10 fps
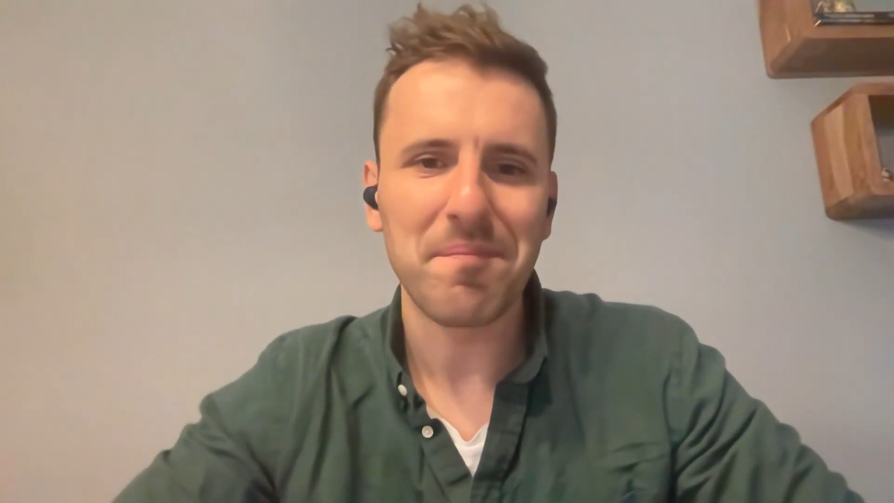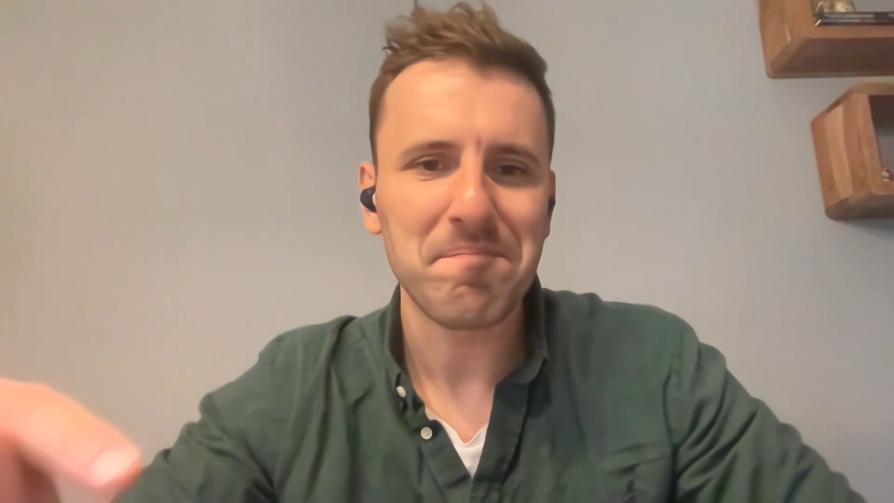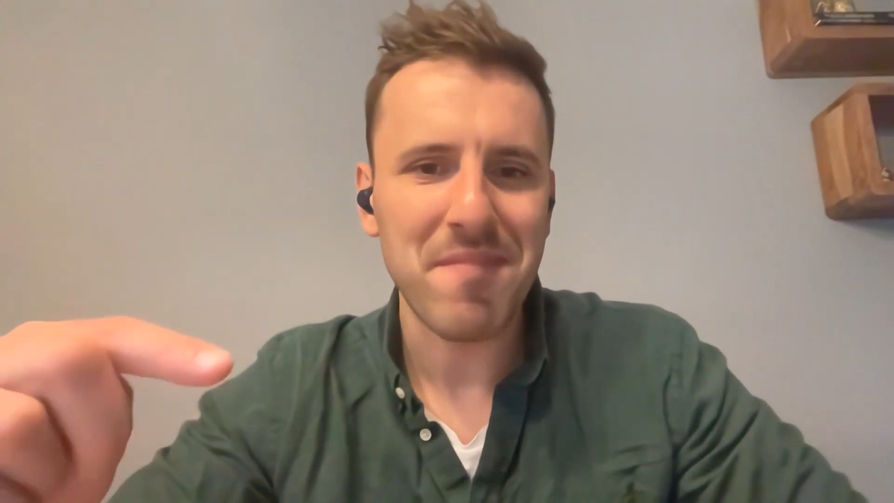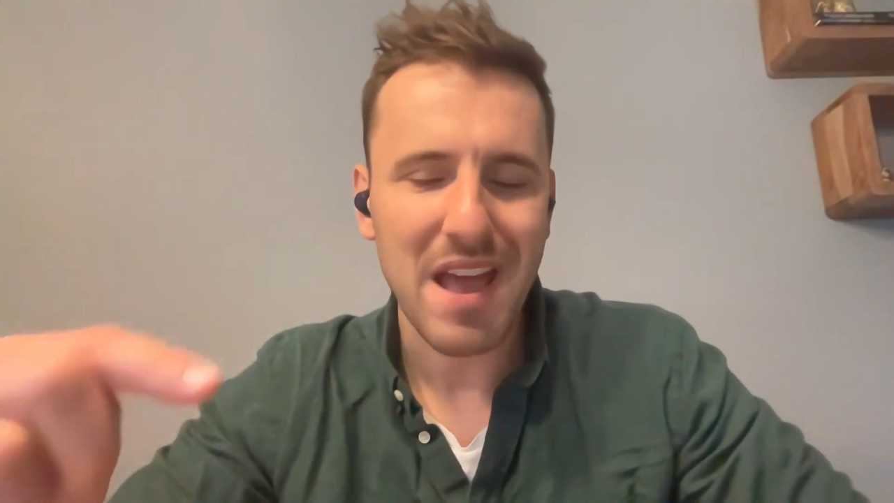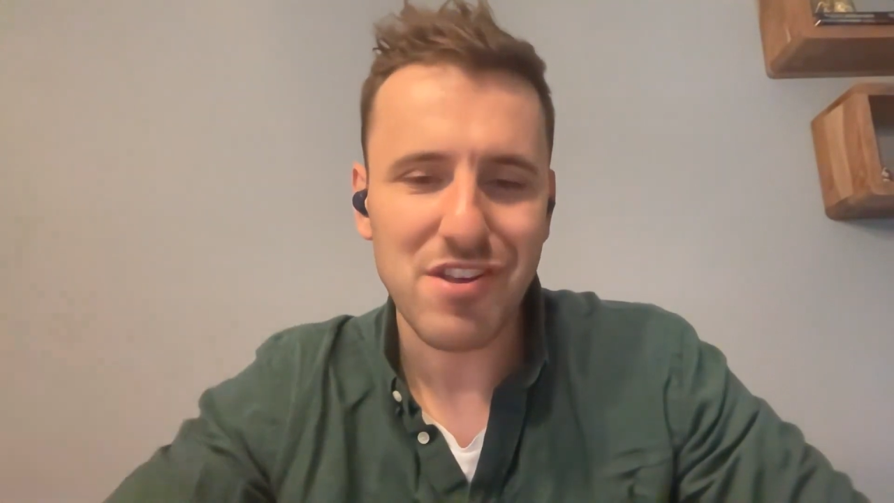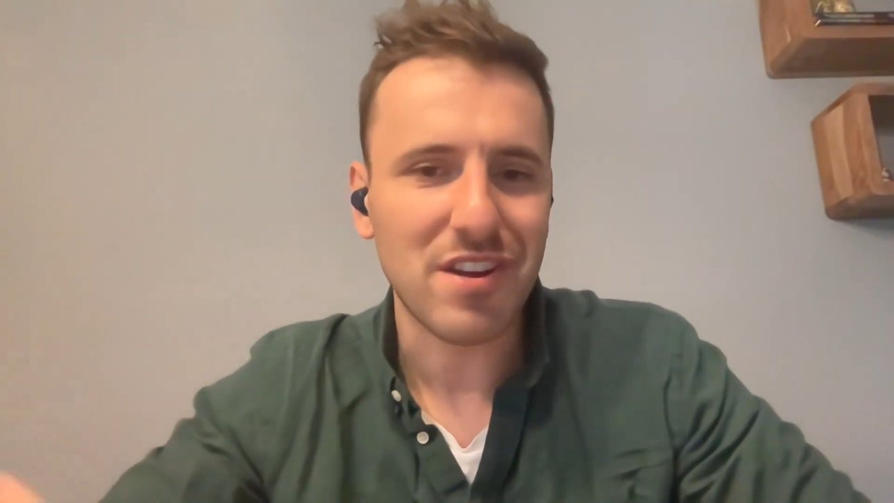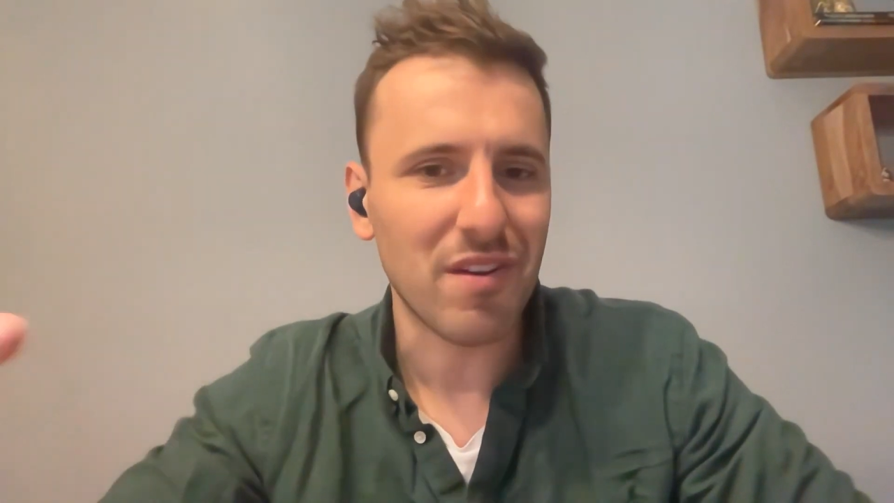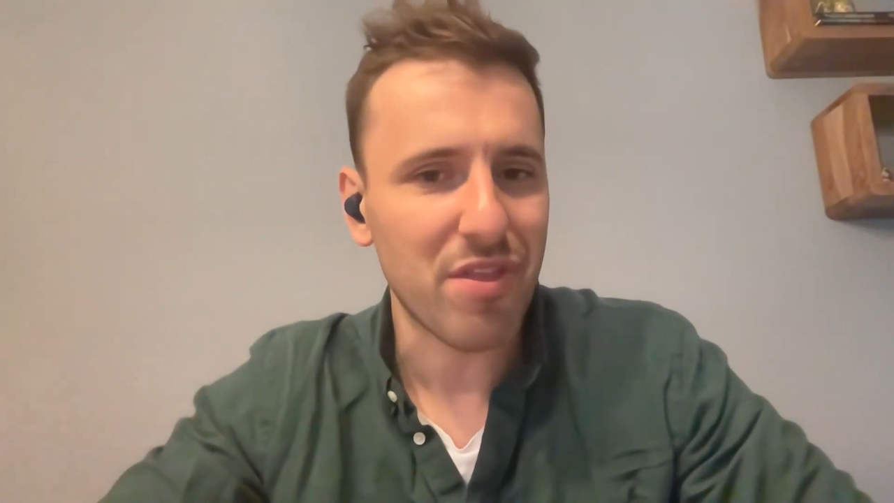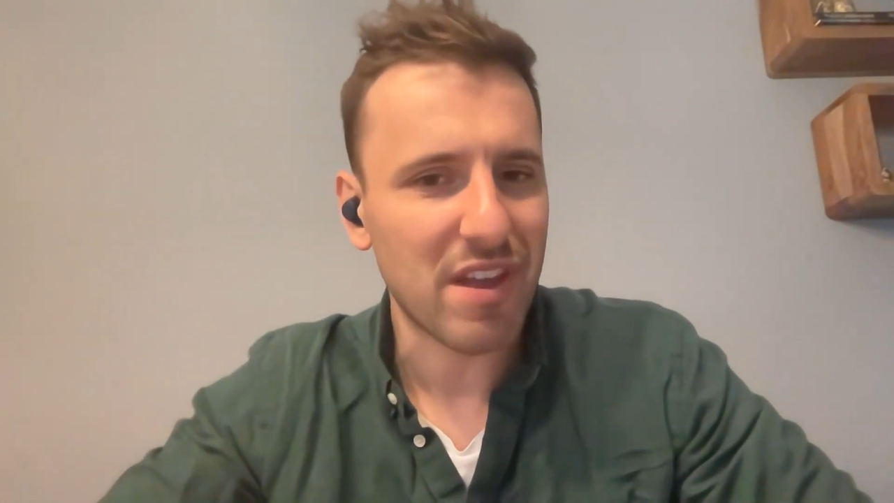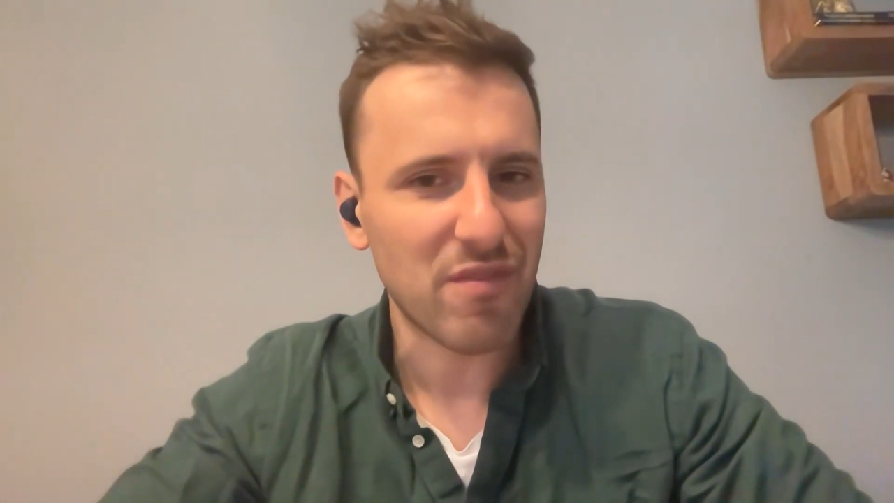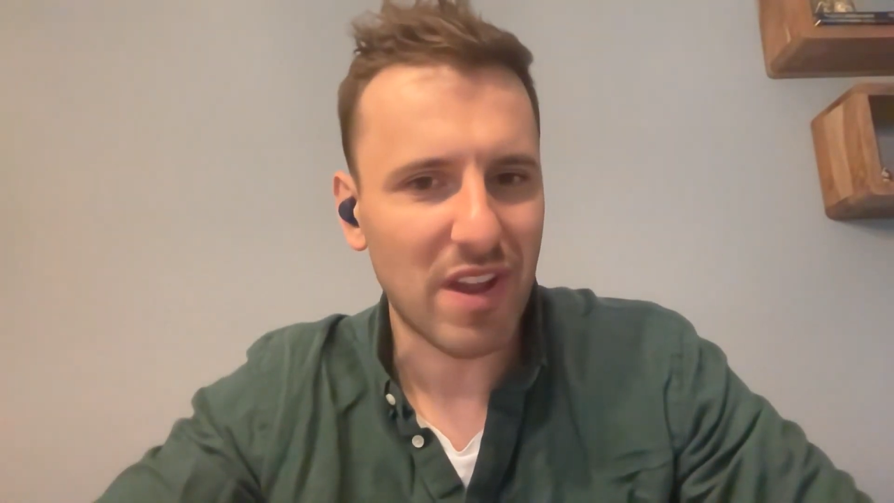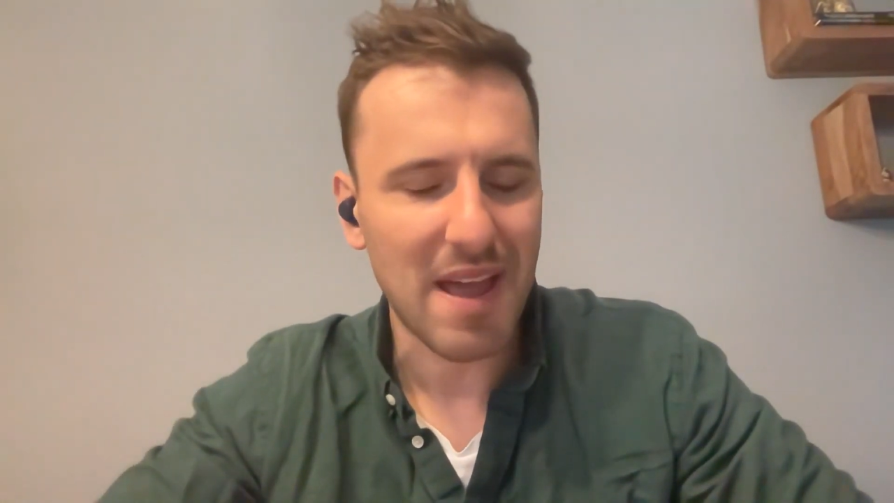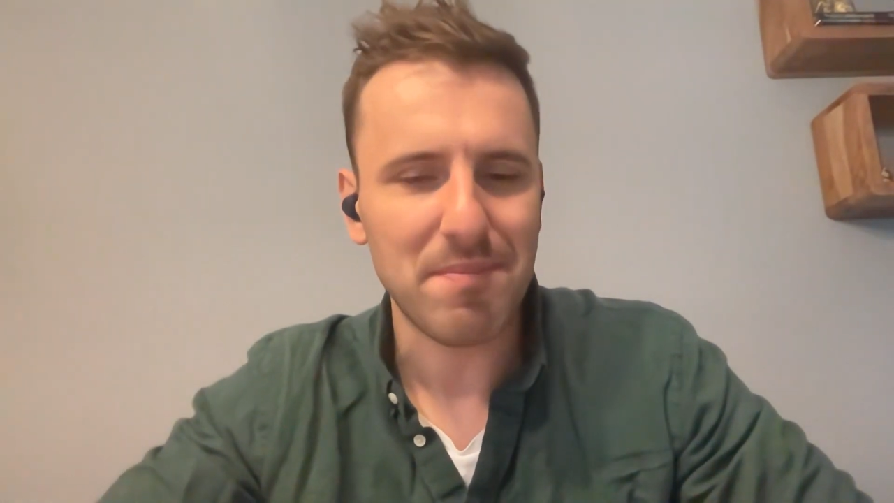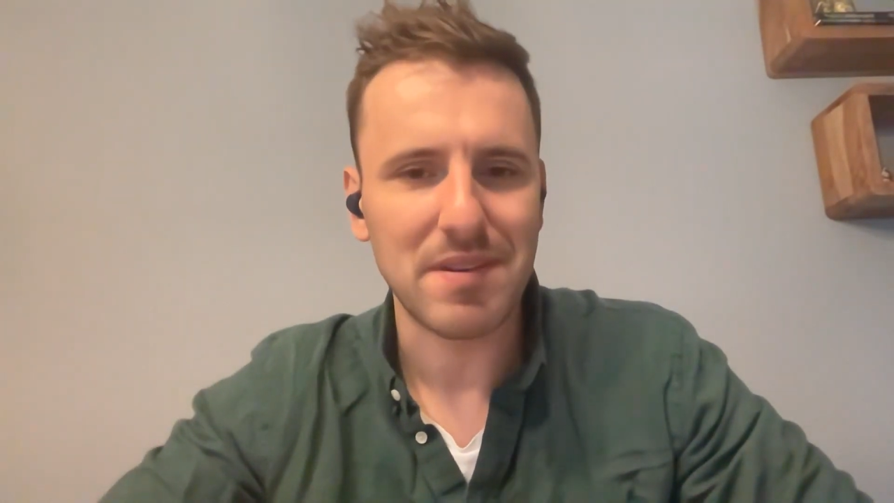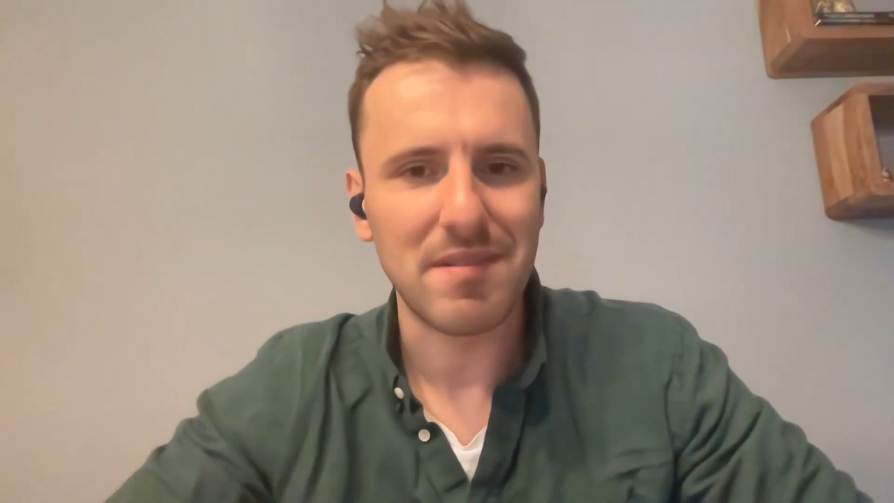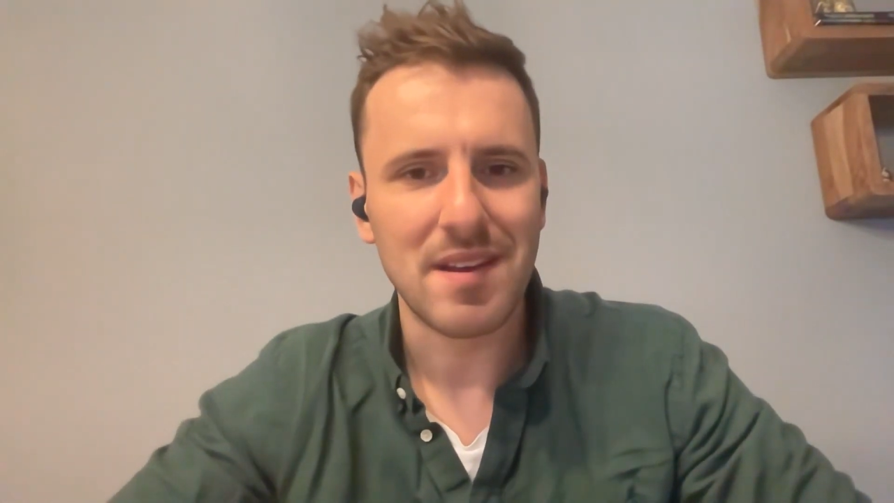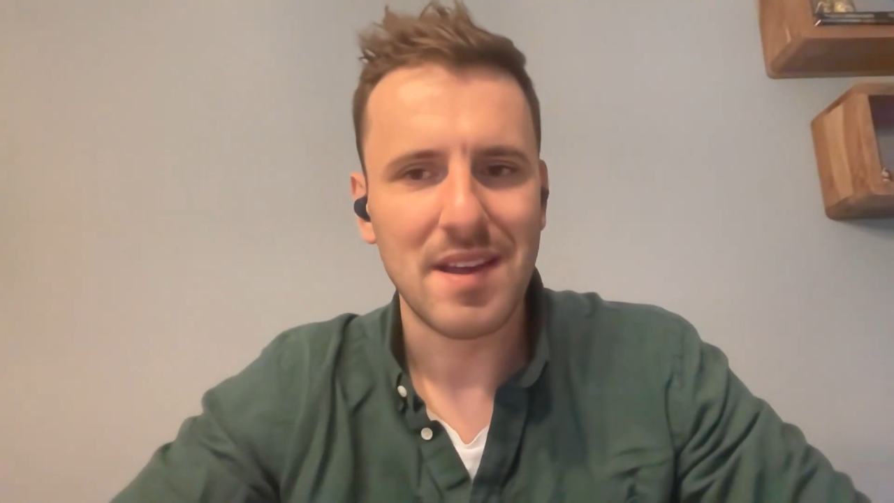magical thing will happen.